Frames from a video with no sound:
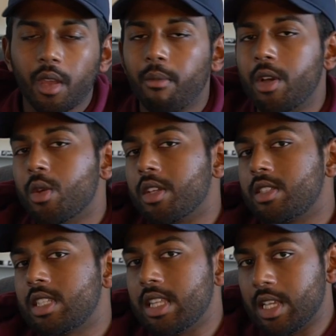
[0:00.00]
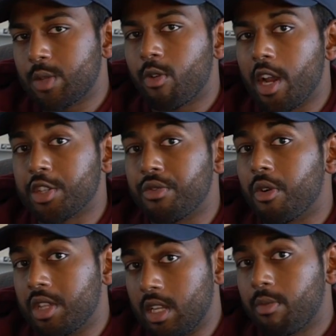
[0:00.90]
but you can see the inspiration
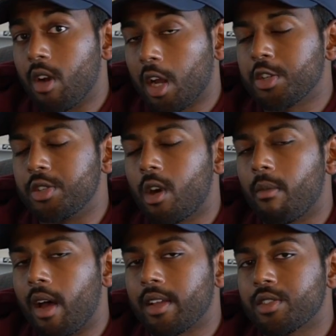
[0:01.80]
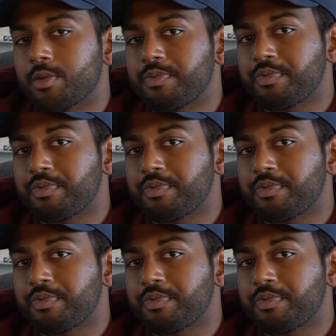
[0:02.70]
for the production turbines.